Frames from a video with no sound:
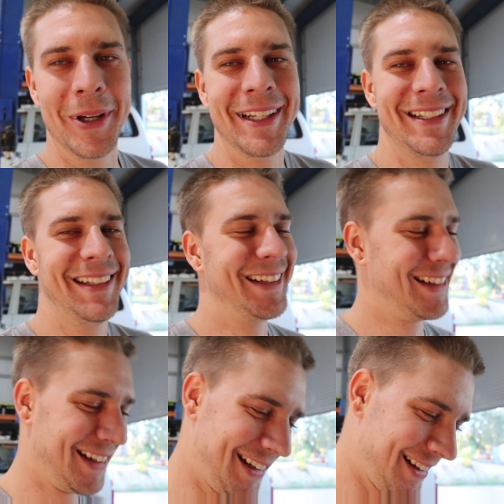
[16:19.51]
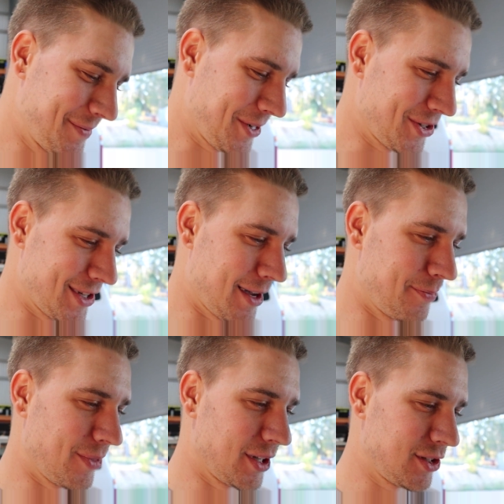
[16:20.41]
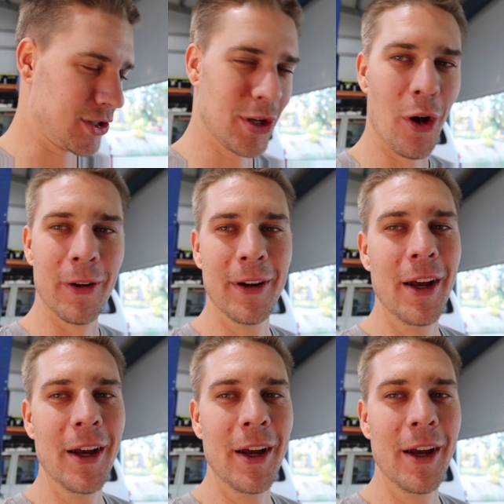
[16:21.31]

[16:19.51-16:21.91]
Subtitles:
it because I'm just not.